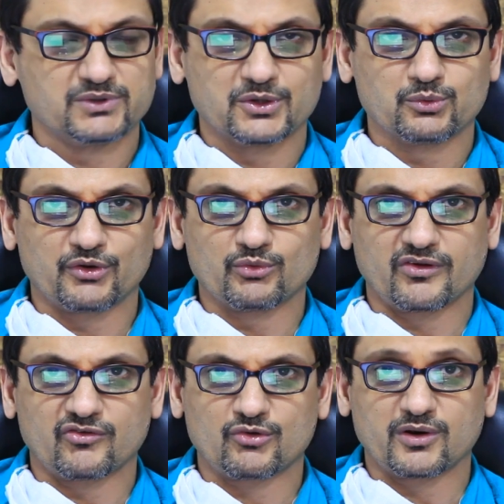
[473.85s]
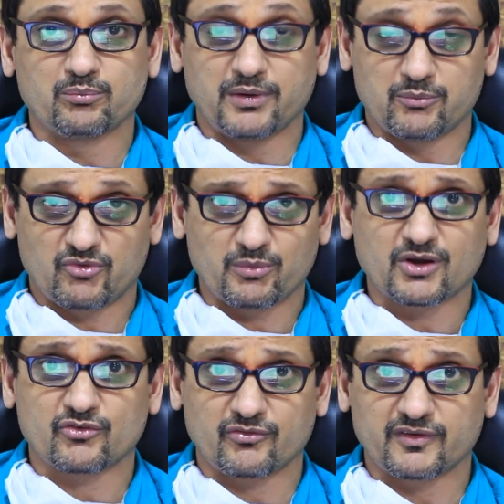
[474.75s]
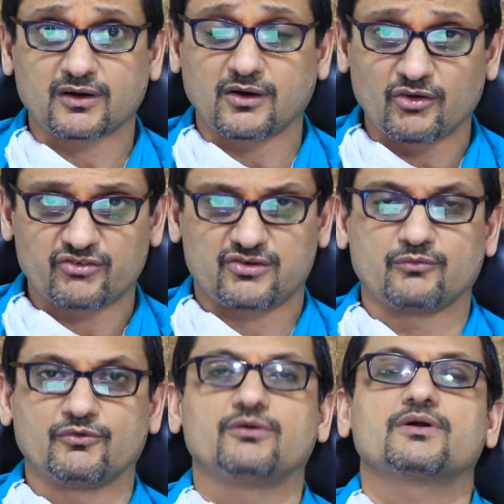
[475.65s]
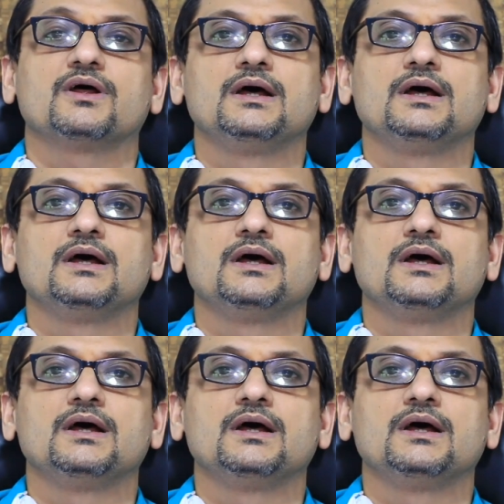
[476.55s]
We don't use insulin pumps because of the cost involved.